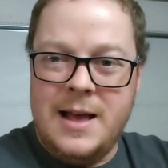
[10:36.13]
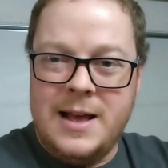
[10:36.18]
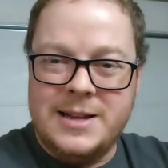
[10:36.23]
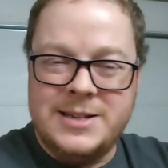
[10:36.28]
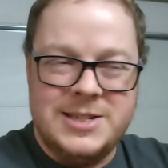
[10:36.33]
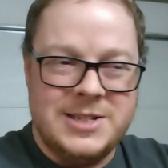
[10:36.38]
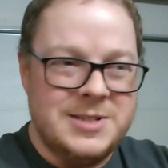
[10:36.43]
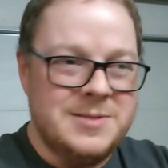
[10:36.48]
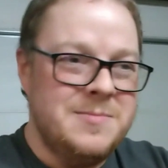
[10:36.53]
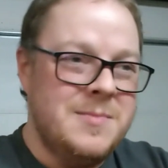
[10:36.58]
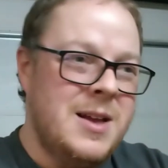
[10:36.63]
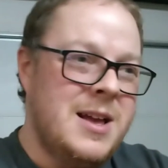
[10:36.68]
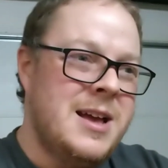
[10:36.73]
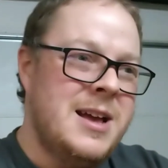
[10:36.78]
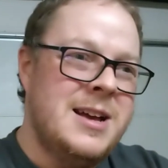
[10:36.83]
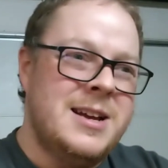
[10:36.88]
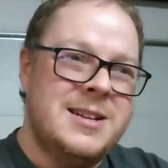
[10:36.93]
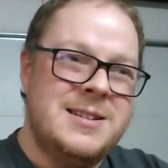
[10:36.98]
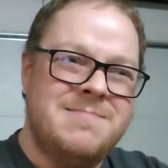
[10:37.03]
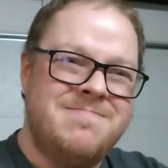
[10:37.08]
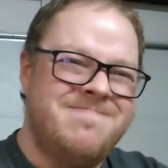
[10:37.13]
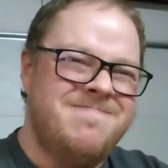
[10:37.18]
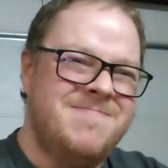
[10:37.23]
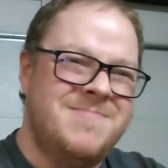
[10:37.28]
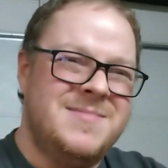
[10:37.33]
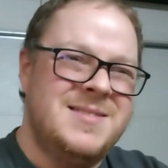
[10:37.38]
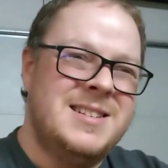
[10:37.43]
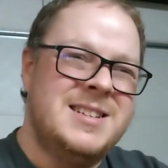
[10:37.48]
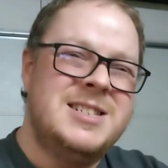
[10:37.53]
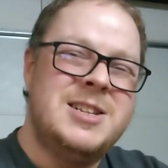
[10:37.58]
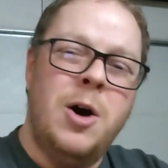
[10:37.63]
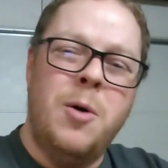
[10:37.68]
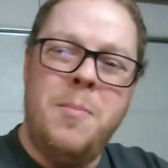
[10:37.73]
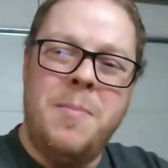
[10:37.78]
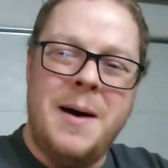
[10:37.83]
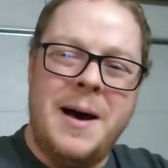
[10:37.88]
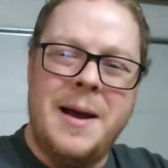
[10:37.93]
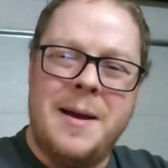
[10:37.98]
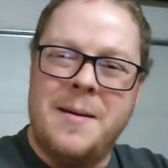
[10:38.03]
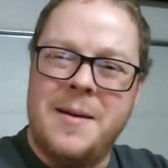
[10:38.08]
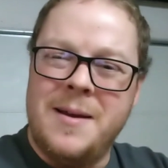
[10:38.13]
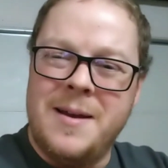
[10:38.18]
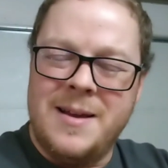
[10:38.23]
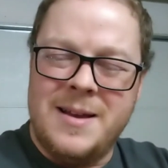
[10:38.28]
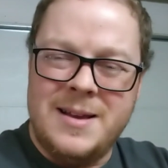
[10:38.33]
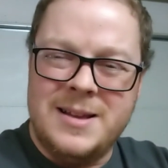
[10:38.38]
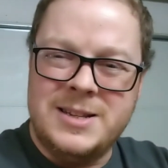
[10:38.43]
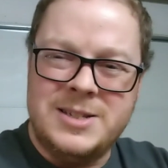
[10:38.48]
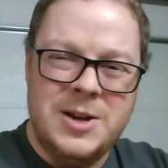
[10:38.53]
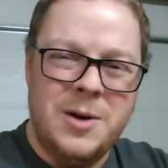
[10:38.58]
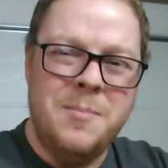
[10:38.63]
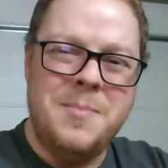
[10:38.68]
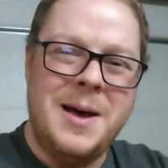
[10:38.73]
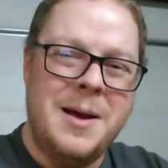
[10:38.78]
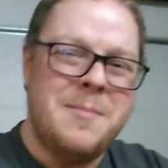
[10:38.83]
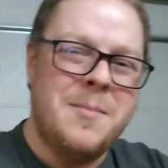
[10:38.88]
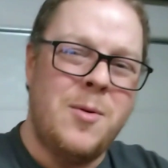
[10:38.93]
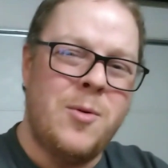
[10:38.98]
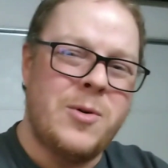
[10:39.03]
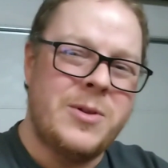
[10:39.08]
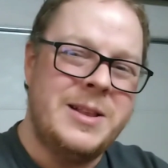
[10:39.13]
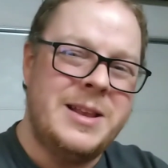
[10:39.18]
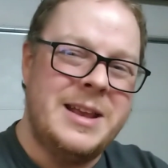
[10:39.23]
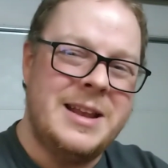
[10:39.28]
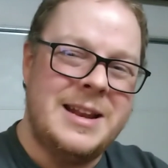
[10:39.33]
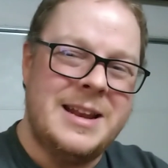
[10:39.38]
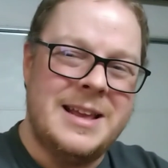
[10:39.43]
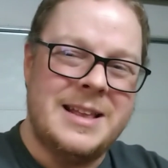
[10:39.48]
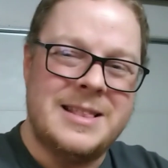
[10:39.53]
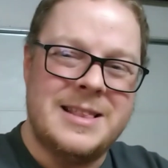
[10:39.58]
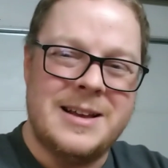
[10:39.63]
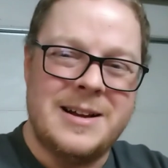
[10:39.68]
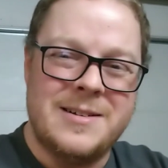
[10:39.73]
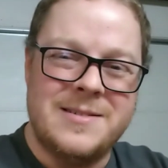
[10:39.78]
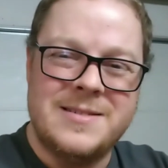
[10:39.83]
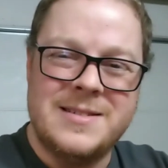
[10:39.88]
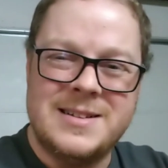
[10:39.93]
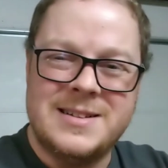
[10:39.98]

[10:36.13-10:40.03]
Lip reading: Just don't buy more than you need, though.